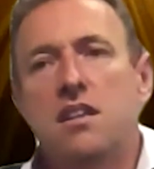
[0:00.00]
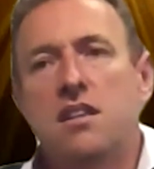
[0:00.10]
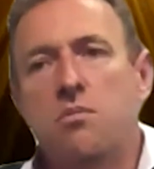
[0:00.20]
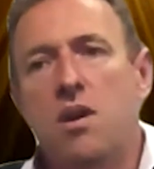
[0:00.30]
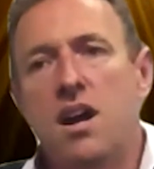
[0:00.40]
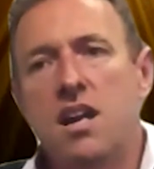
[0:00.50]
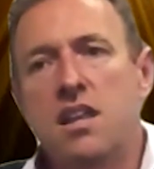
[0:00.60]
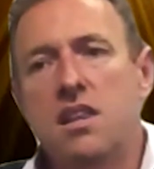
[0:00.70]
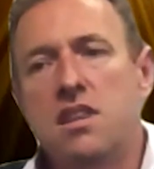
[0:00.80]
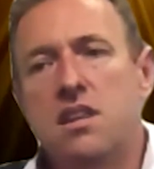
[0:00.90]
the
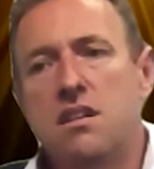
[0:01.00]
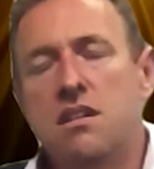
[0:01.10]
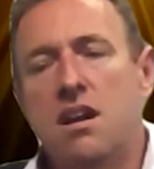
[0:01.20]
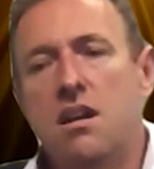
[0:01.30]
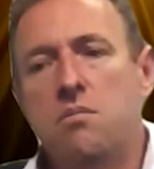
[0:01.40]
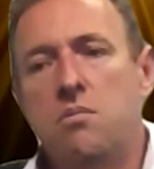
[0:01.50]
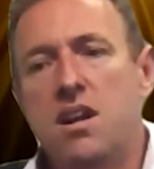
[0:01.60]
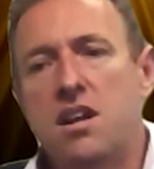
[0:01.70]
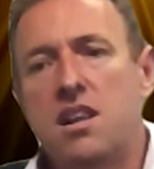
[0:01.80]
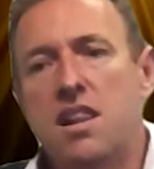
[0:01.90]
way that we
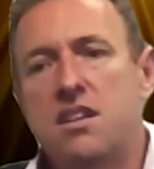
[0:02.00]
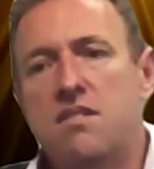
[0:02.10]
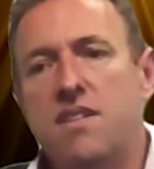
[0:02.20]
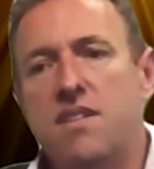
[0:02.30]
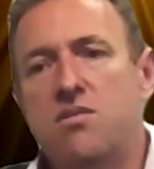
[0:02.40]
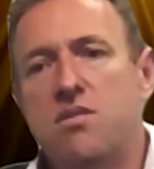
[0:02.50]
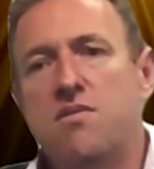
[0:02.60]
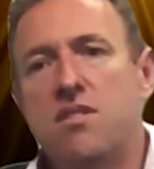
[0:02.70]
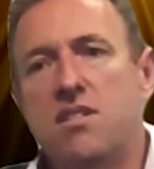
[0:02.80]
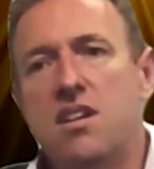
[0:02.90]
are collectively
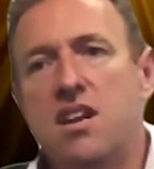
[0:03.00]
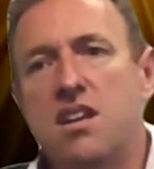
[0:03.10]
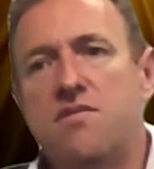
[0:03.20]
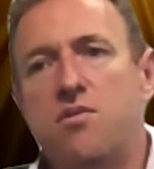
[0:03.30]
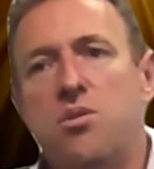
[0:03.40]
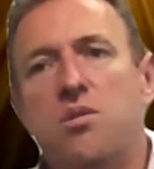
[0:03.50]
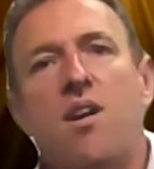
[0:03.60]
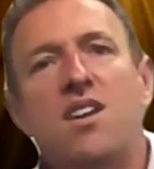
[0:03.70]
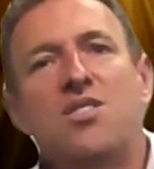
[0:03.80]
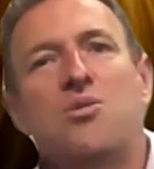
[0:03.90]
driven, it's for the
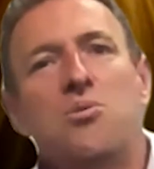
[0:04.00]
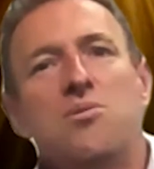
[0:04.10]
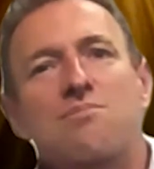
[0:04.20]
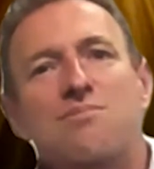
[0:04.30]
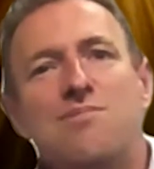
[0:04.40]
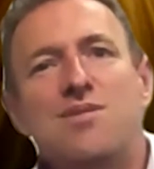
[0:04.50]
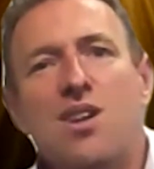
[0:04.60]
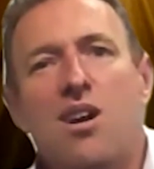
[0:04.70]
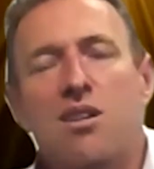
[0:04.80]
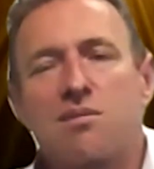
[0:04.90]
greater good.
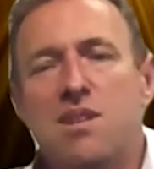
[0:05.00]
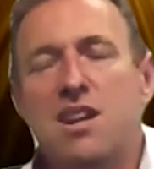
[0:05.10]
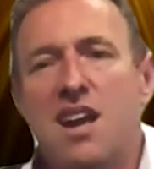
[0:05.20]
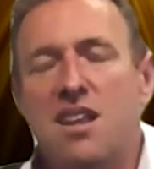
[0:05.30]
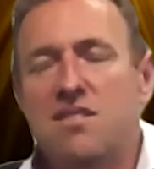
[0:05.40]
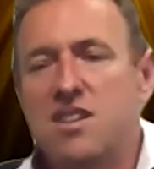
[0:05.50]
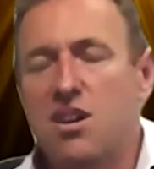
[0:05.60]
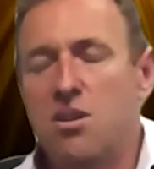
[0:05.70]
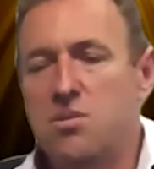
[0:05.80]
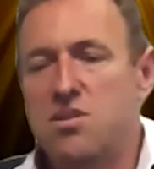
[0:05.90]
So the analogy
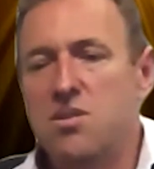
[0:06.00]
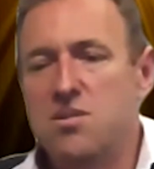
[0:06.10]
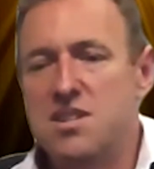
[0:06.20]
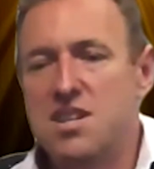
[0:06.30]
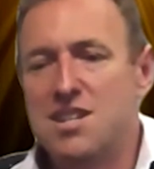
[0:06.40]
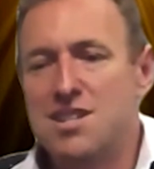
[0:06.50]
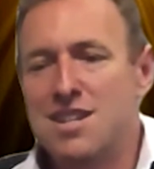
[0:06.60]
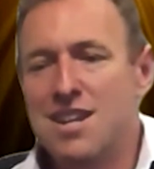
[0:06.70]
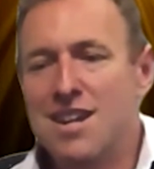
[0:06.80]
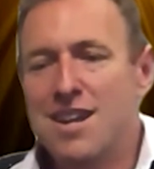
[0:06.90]
I would use
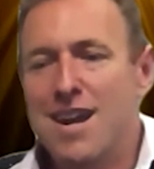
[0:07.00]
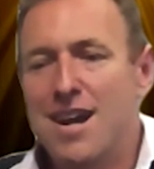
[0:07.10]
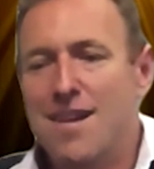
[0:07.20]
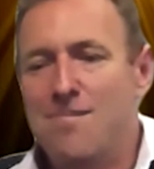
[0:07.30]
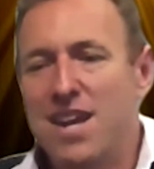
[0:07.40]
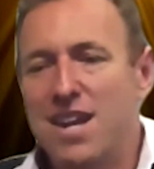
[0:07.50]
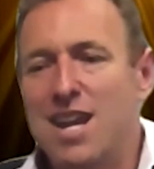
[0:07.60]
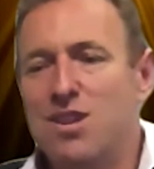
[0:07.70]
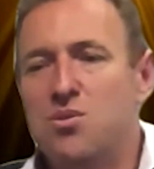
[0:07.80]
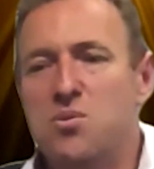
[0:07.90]
is
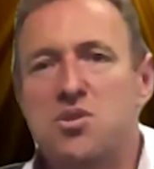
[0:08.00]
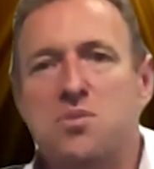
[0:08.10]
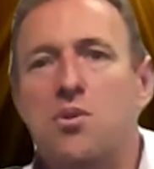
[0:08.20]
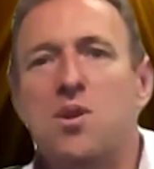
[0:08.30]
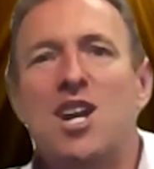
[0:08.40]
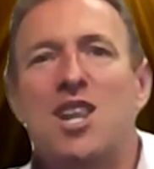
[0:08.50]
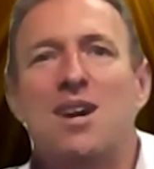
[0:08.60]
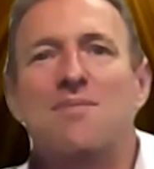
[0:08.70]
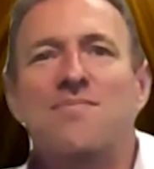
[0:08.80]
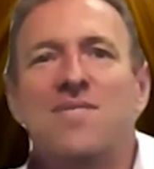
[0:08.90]
akin to a sporting
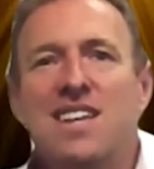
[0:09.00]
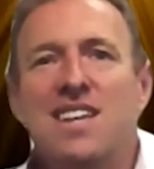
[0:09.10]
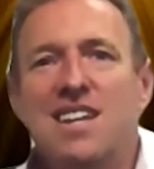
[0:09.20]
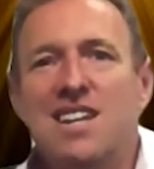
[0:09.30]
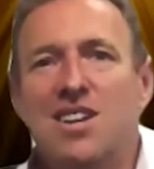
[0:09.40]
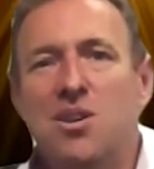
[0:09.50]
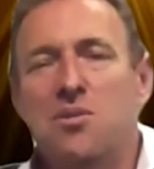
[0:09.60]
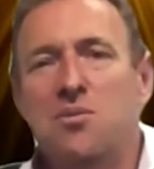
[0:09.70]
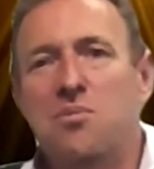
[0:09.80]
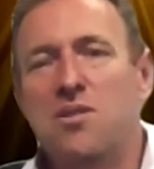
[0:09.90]
club. You
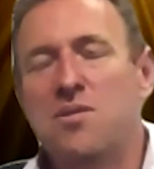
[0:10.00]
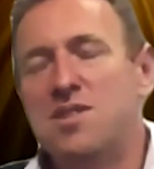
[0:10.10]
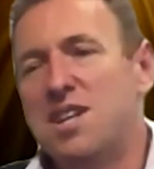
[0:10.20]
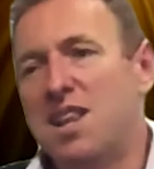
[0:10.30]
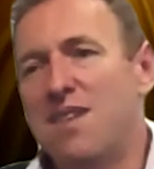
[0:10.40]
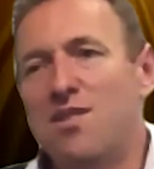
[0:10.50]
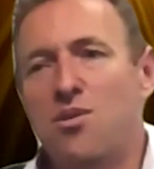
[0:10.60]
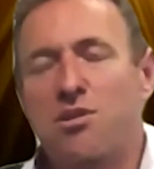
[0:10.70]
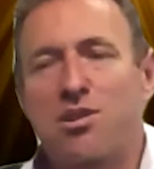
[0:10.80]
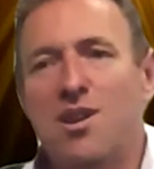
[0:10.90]
know, whether it's 11
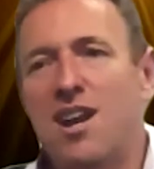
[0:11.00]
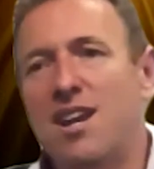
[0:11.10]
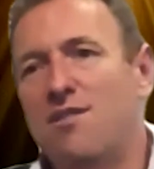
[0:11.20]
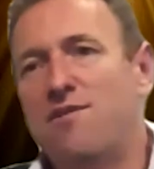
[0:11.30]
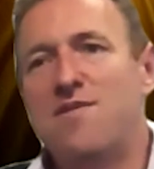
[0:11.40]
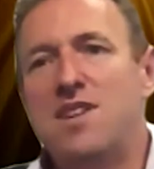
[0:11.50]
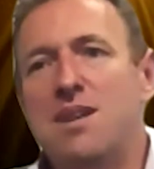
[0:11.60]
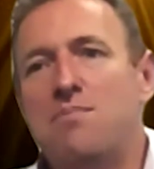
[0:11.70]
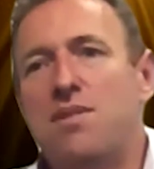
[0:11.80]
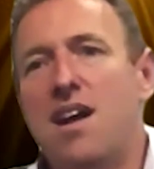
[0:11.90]
or 13 or
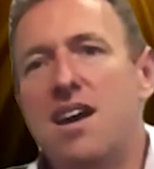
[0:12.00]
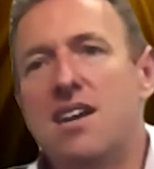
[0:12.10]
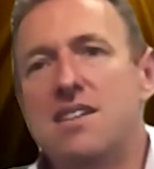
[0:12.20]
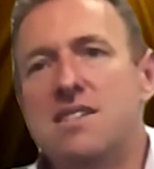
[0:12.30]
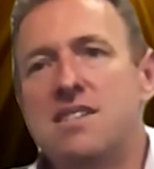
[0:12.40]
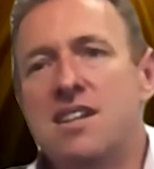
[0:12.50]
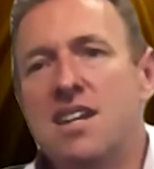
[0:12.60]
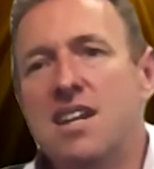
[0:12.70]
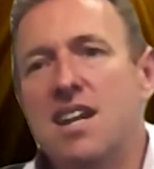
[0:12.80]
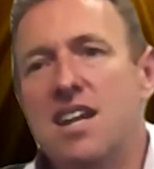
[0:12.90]
15 players,
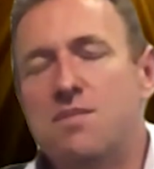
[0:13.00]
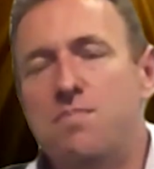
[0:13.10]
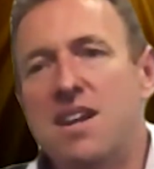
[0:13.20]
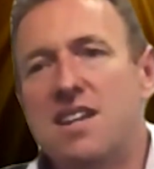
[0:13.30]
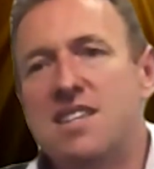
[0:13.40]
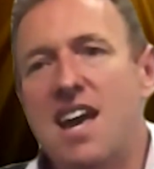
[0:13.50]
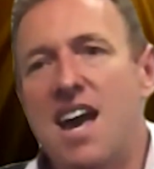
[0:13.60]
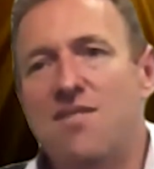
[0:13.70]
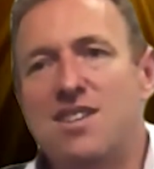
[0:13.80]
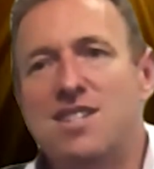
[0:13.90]
it's better to
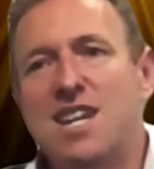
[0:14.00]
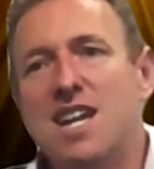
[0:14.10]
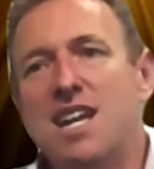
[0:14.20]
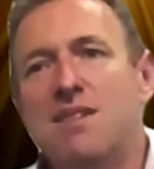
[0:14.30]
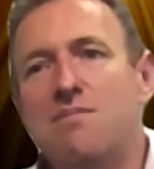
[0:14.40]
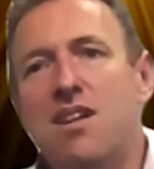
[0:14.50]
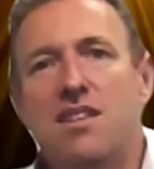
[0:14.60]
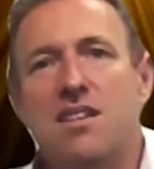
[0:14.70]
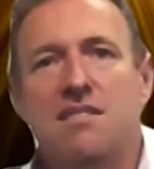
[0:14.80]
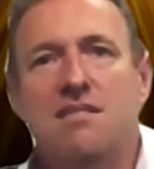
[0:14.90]
have a team
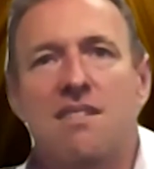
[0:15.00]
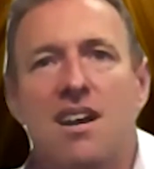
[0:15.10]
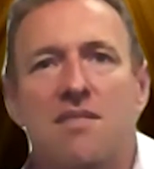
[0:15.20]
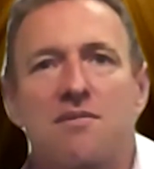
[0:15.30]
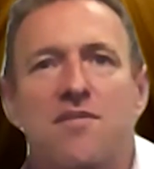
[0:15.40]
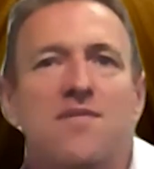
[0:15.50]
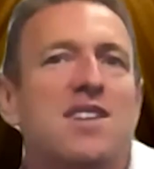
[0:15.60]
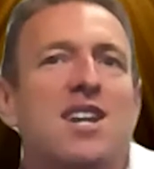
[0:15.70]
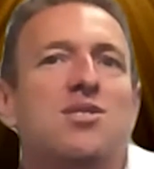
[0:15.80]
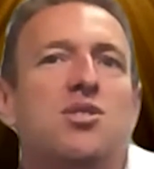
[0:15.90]
rather than
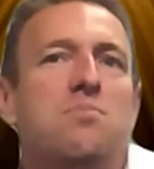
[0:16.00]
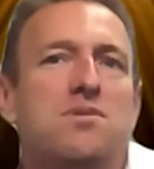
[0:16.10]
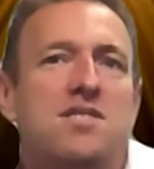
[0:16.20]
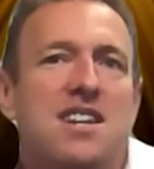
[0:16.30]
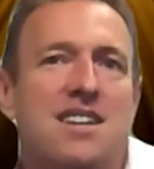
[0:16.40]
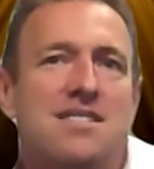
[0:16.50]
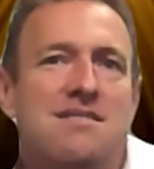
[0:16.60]
15 superstars.